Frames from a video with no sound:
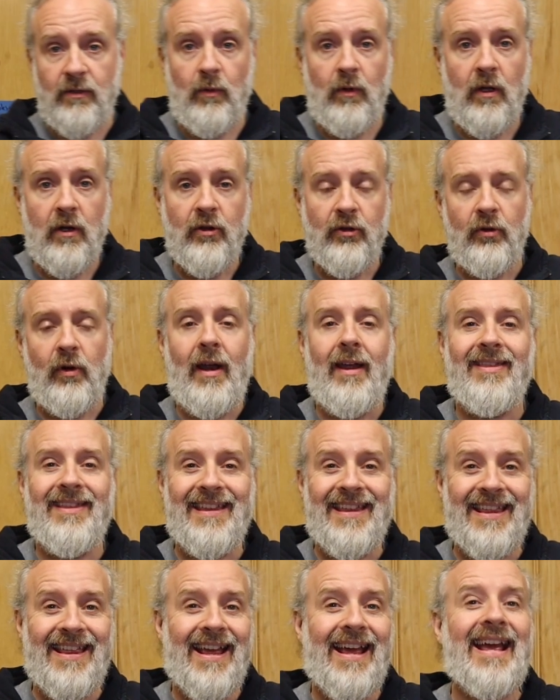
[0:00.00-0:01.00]
we're going to try
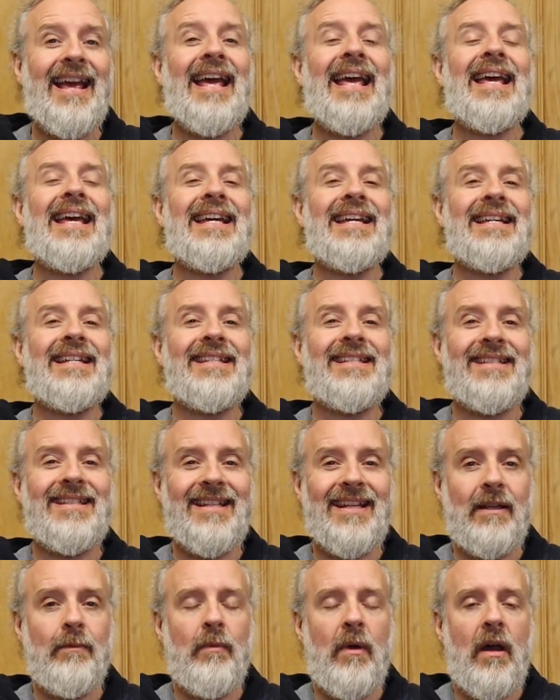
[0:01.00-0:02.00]
the
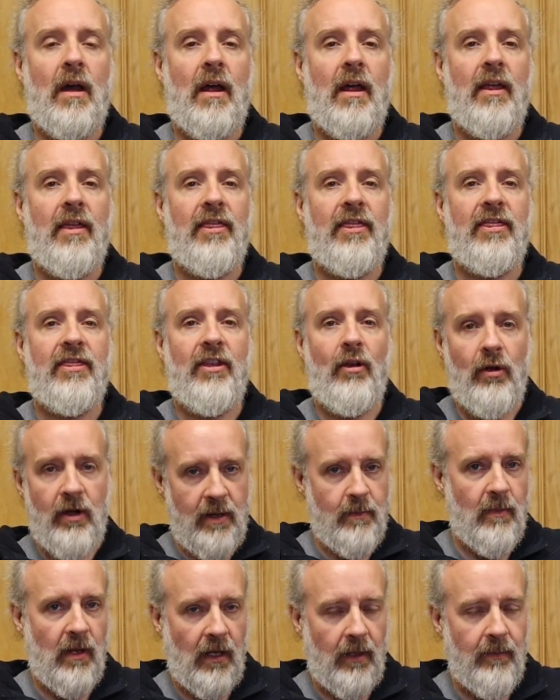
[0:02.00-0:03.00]
Sigma
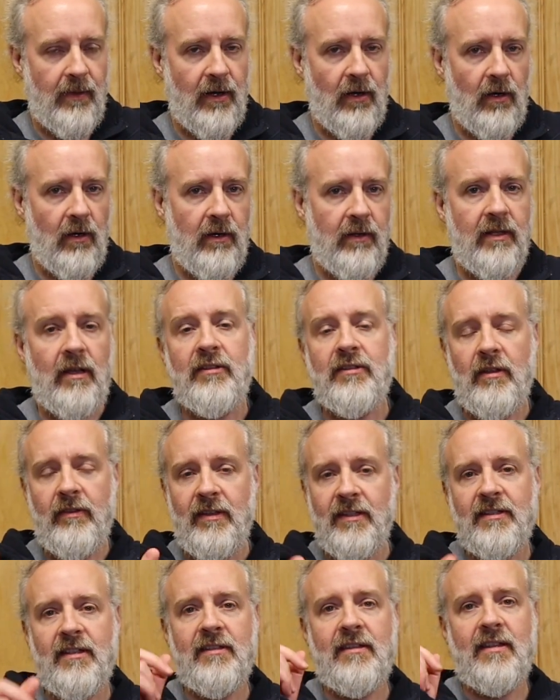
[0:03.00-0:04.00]
30 millimeter. Now, so
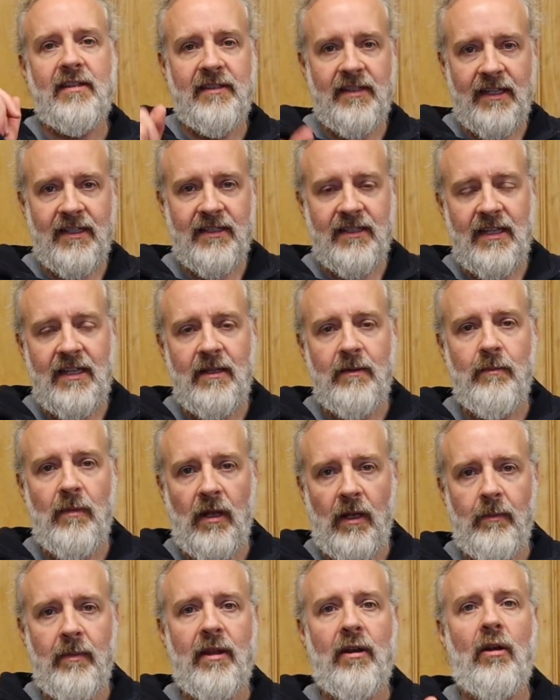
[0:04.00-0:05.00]
this is the 16
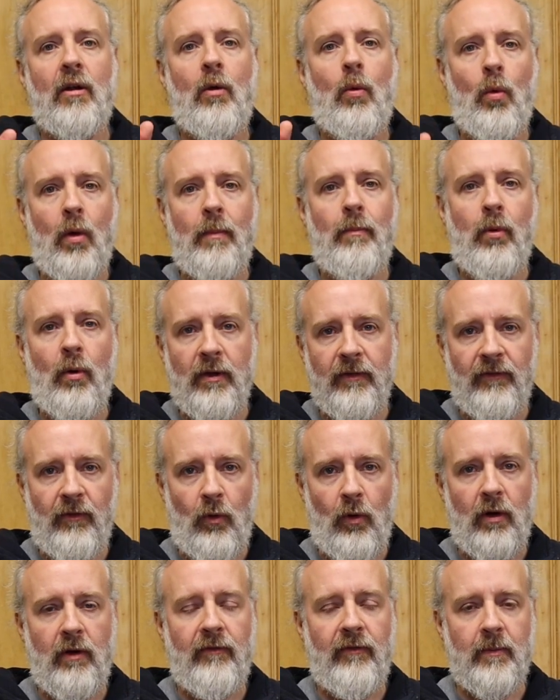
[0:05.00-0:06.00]
millimeter
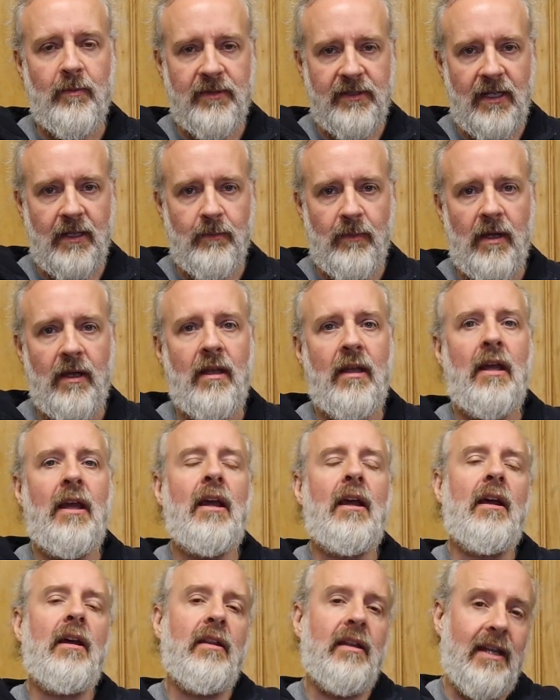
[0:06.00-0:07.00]
1.4 from Sigma.
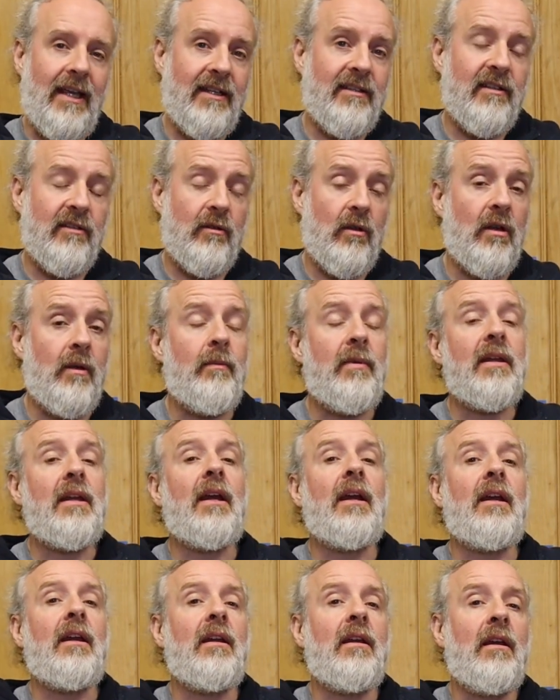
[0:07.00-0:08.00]
The next is going to
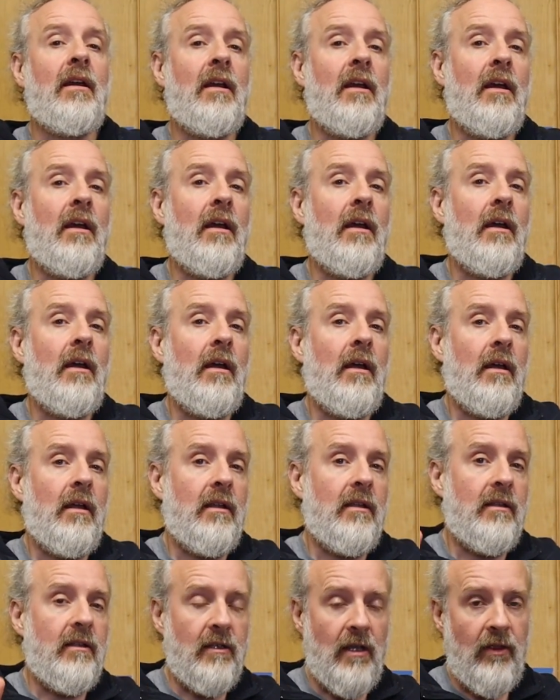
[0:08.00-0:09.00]
be
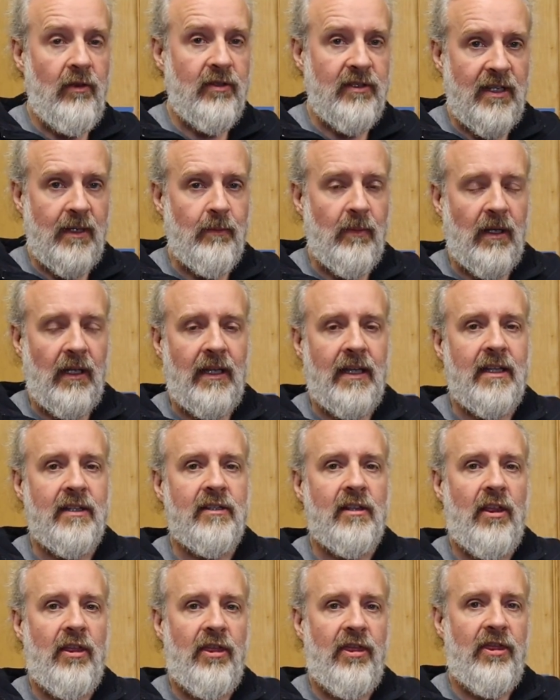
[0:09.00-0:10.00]
another Sigma
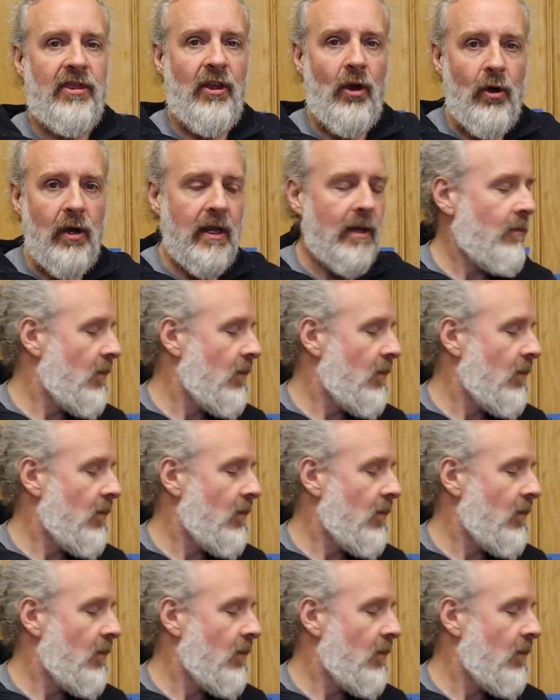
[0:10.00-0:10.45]
lens, 30